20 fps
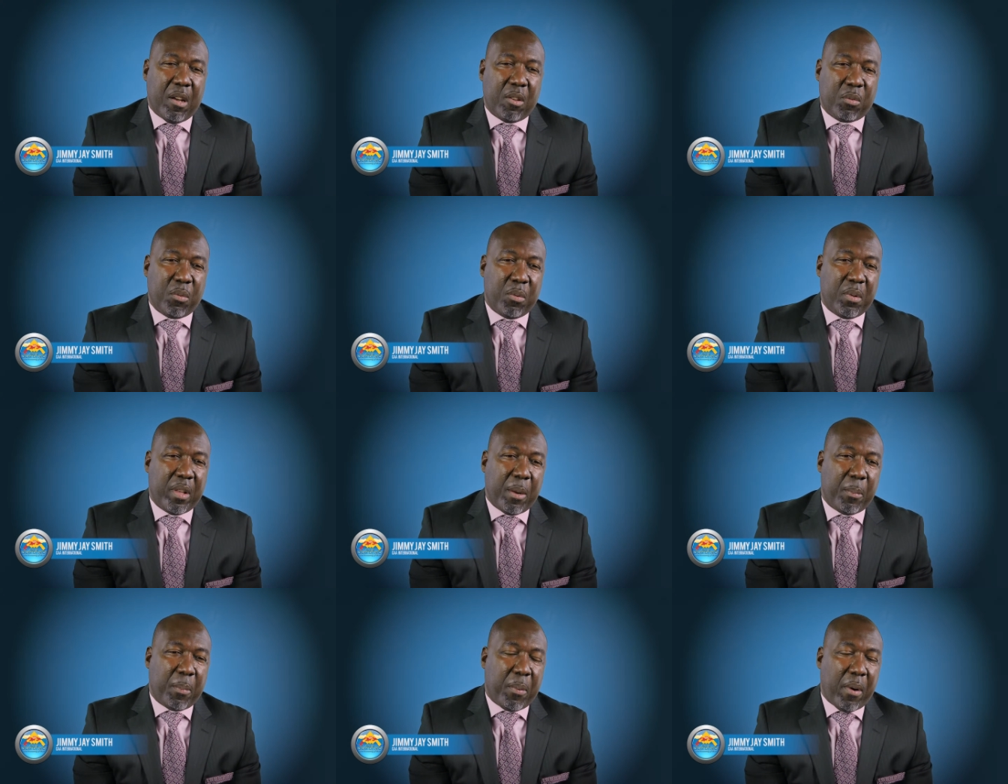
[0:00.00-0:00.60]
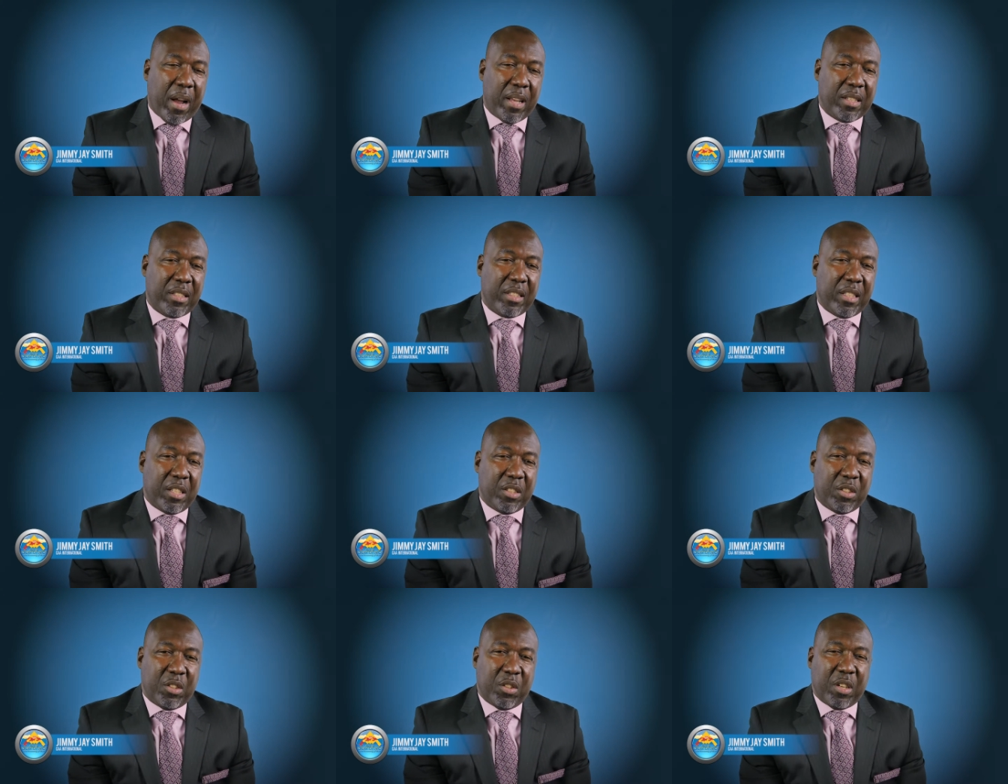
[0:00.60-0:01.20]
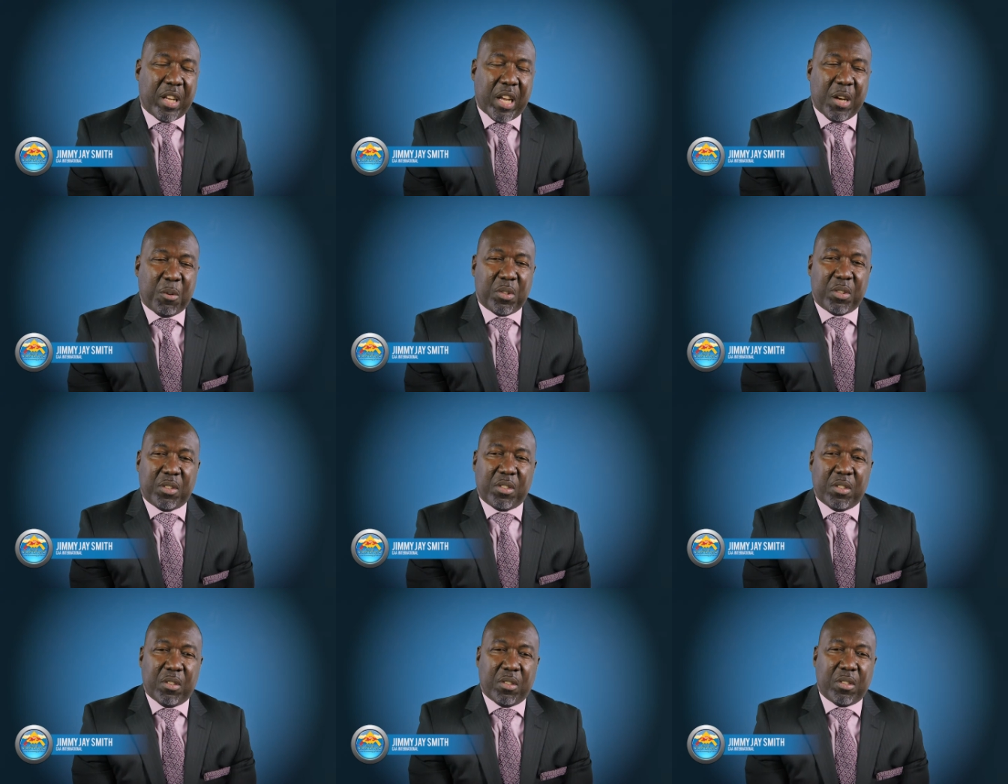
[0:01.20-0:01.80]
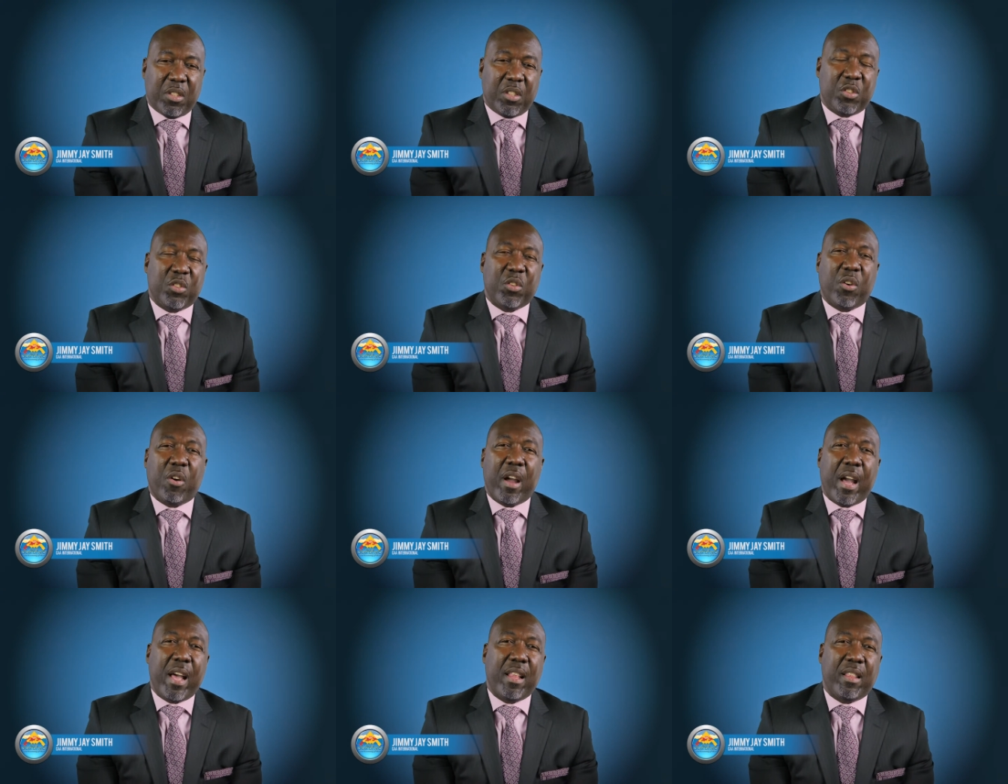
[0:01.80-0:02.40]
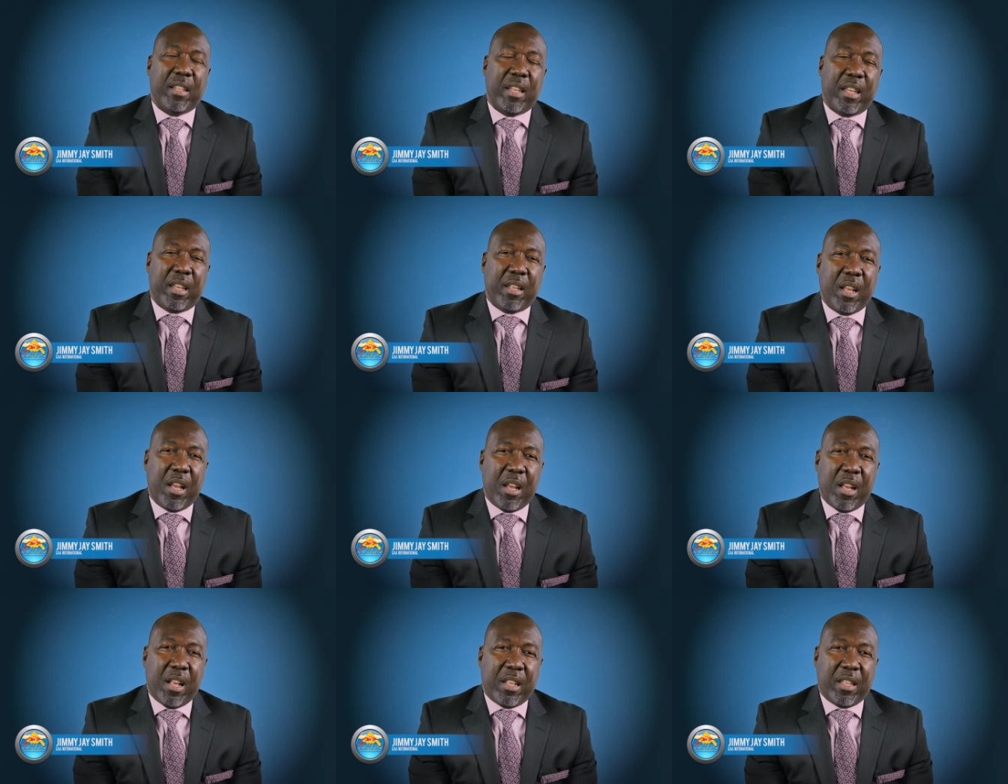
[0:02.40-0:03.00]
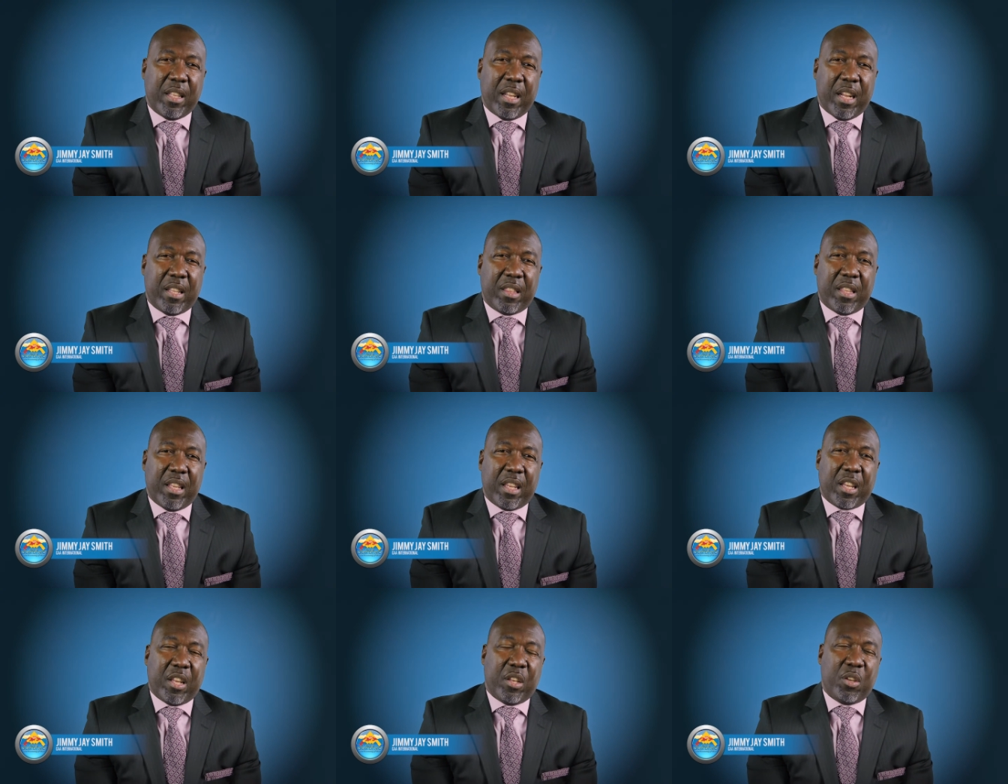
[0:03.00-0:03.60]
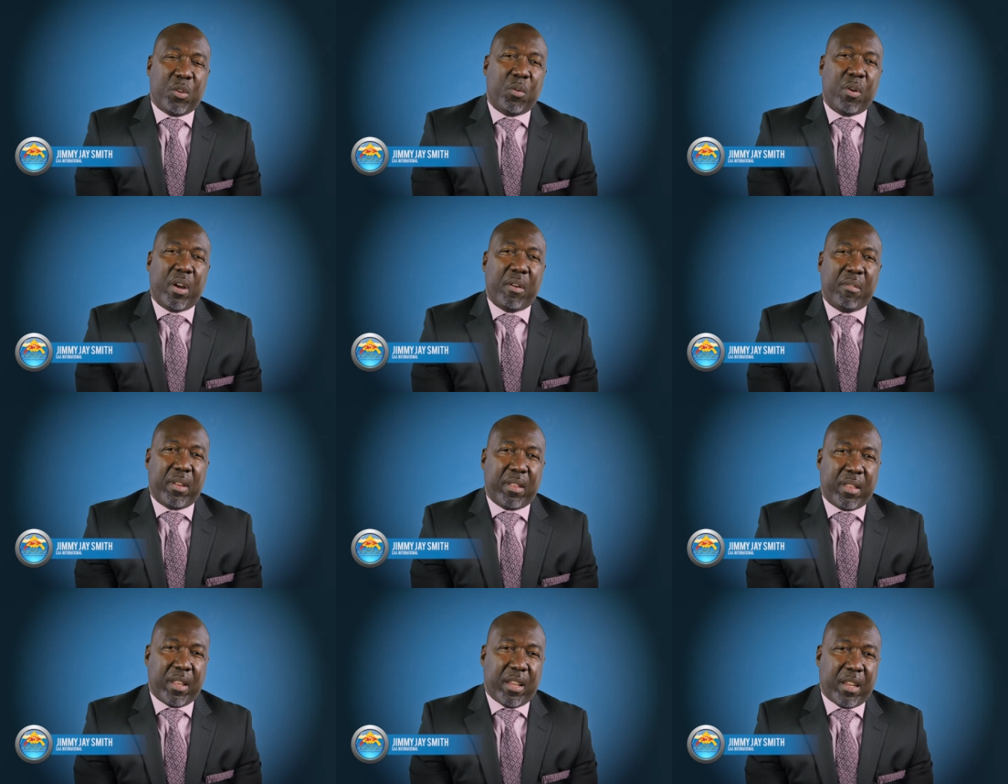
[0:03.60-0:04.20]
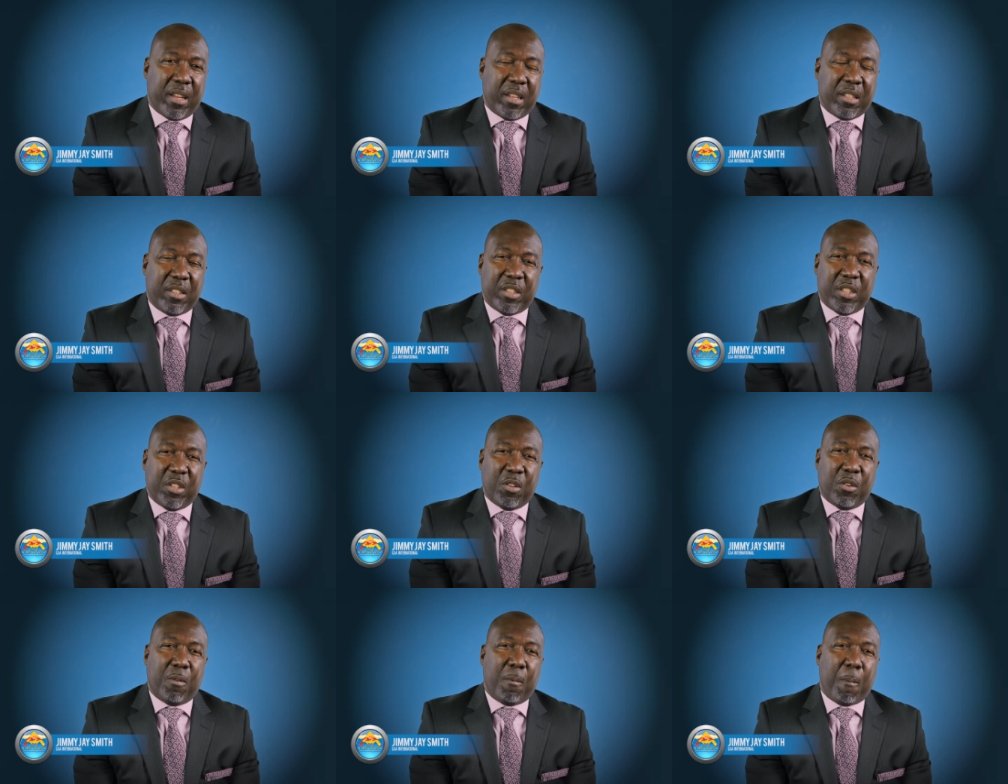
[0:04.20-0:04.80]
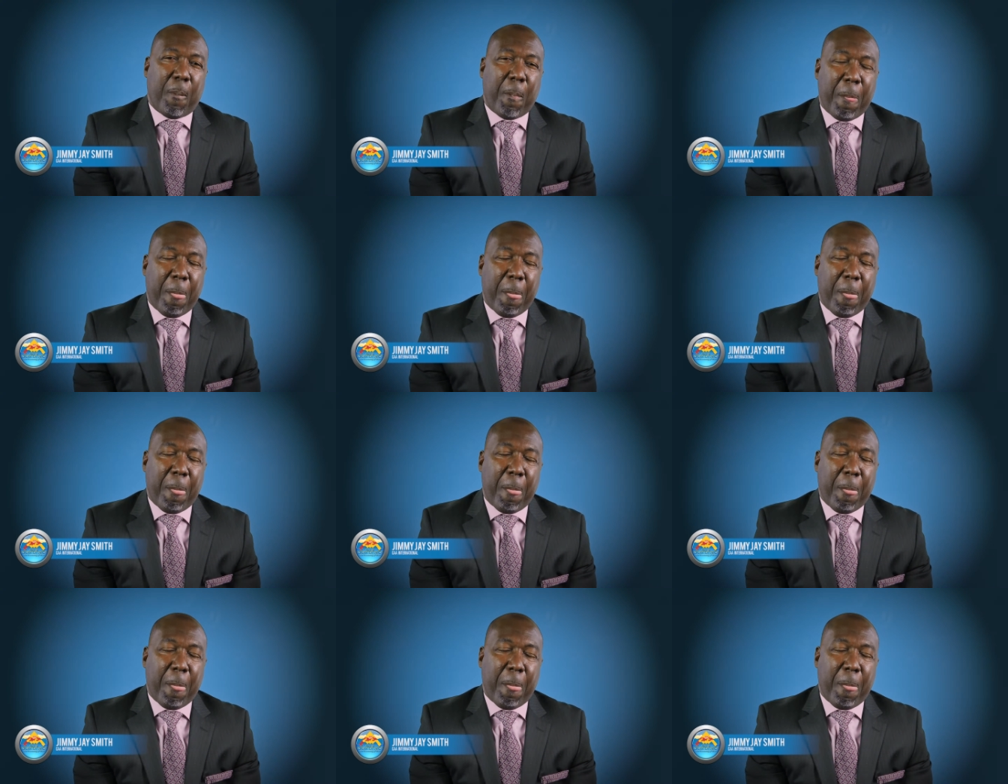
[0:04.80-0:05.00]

Through that process, I was still the star athlete that I think I knew everything until